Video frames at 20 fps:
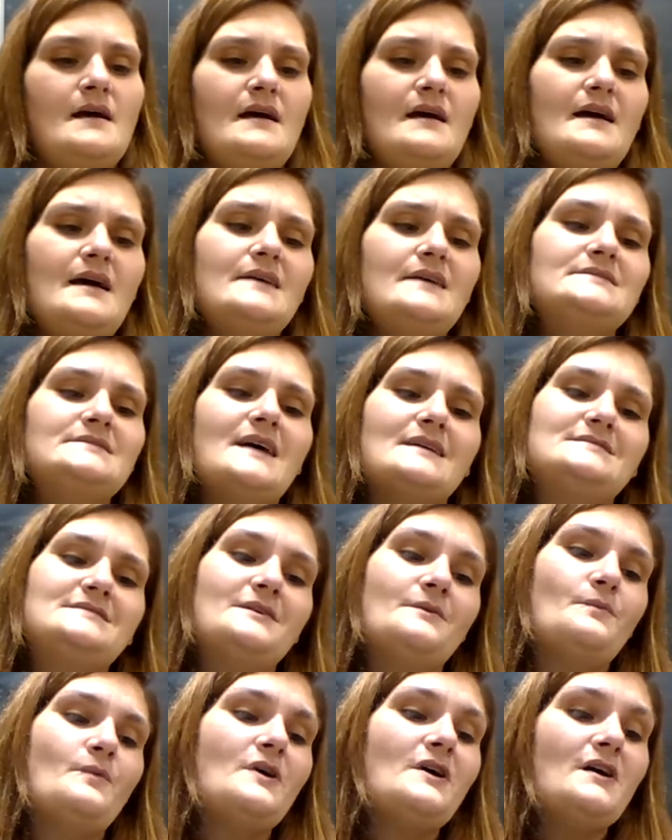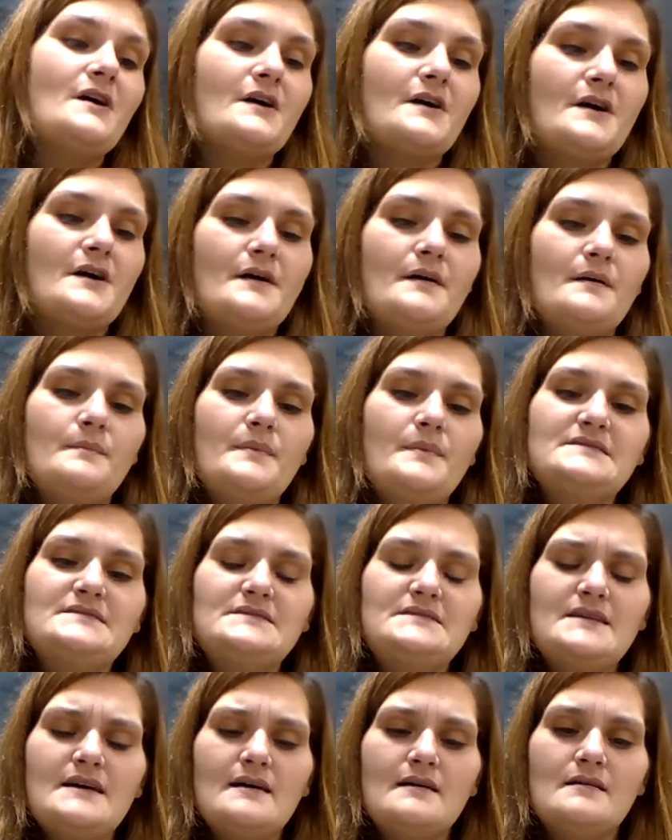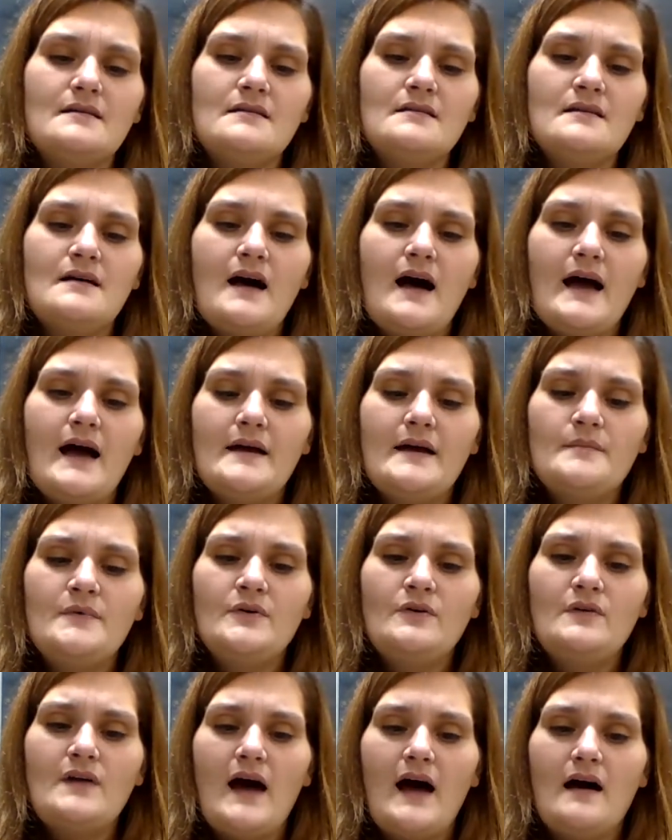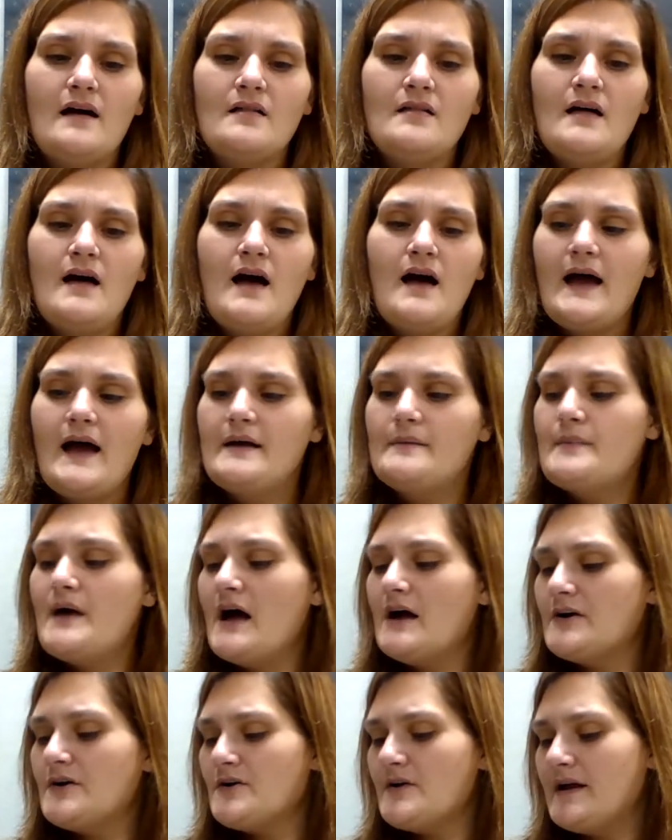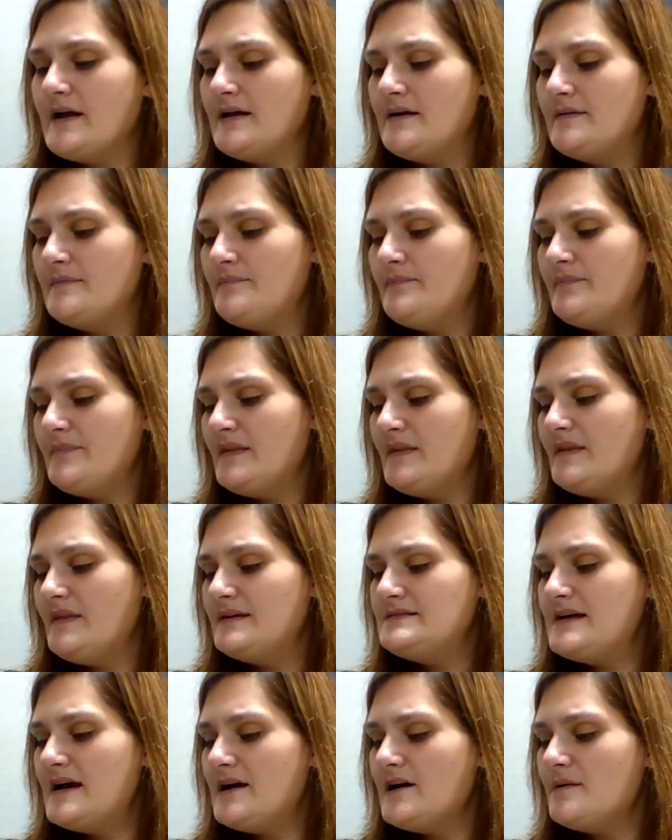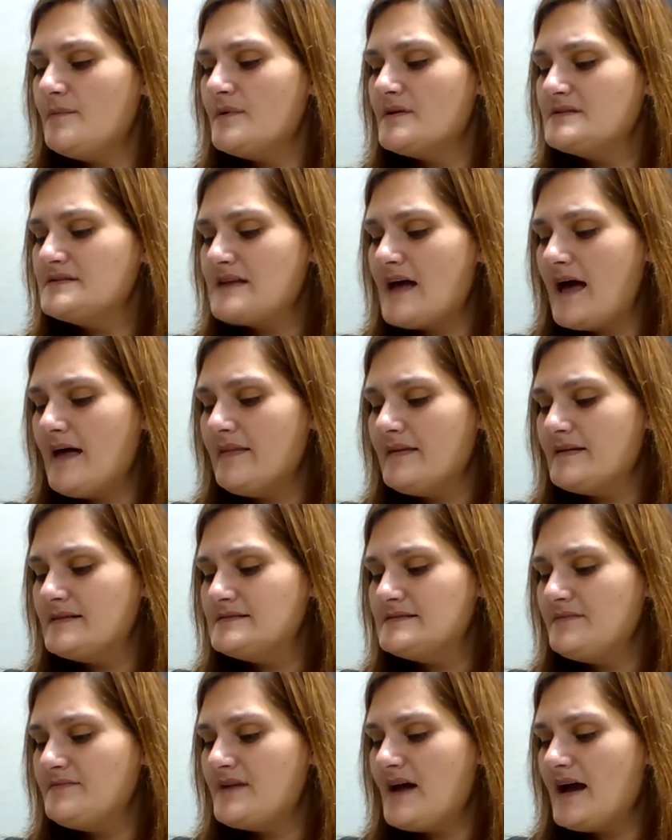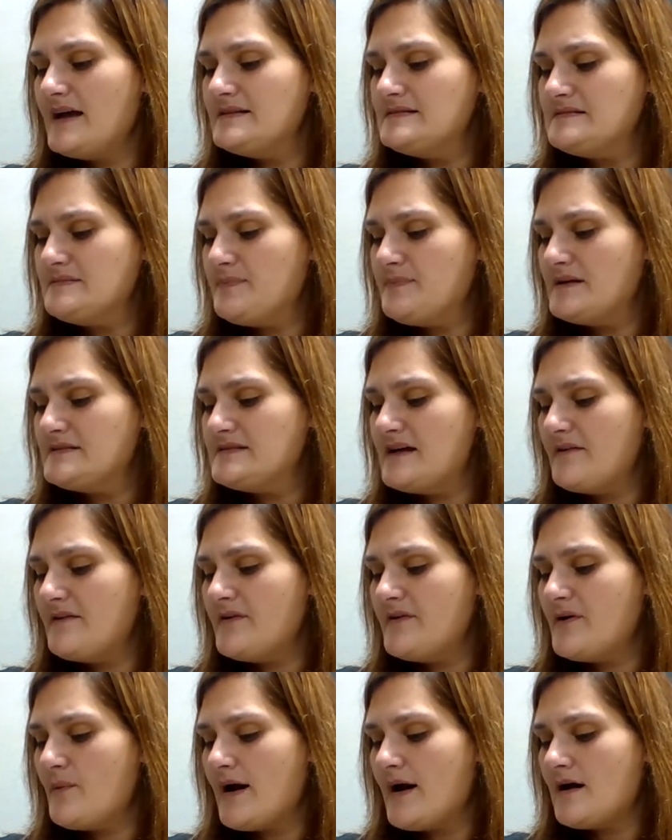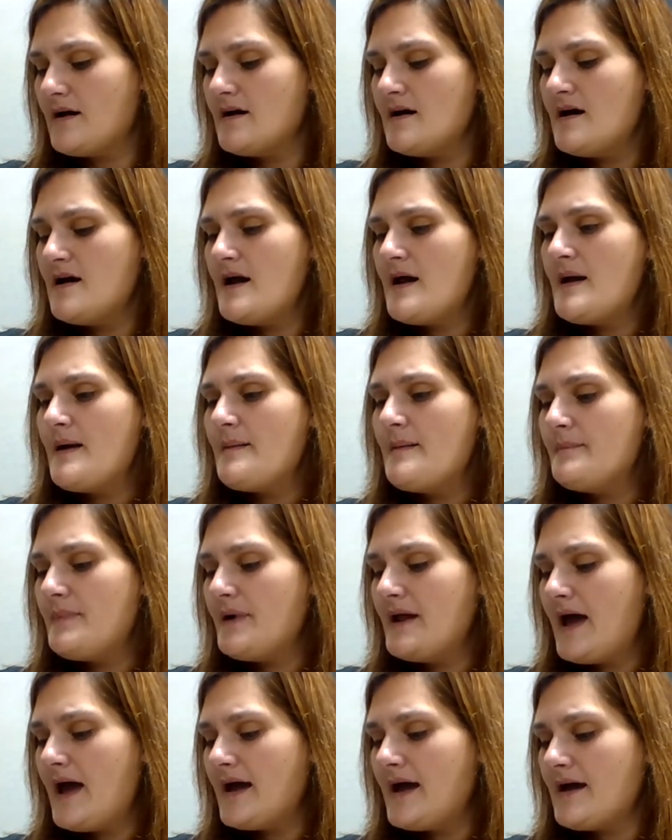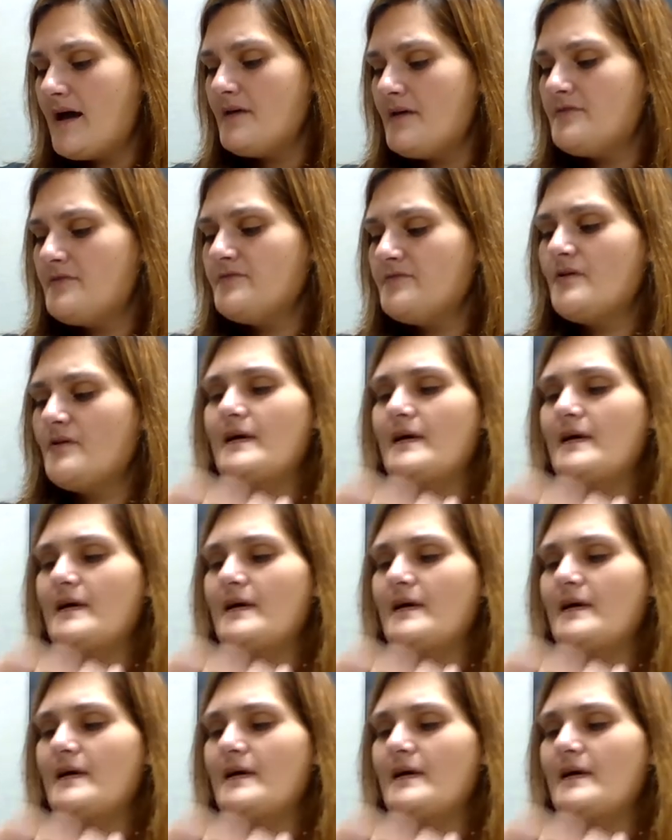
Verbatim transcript: It doesn't work, but still, I am Hoot Owl. I am hungry. The terrible silence of night spreads everywhere, but I cut through